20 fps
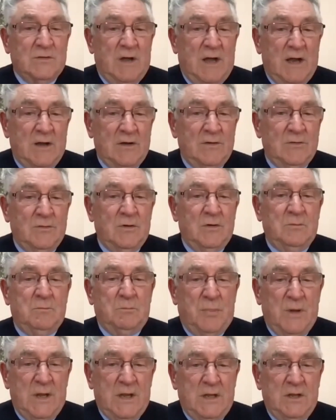to
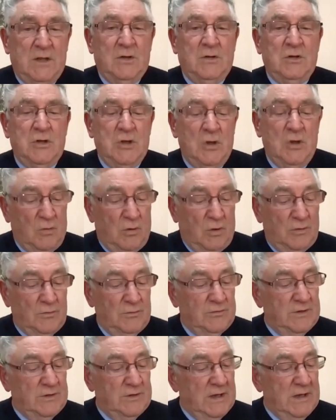100 billion
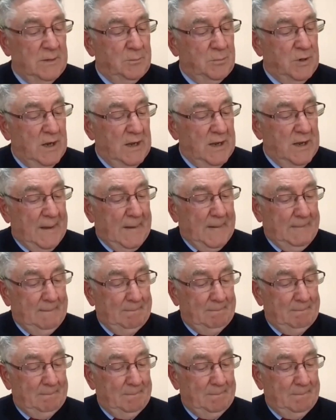neurons in our brain.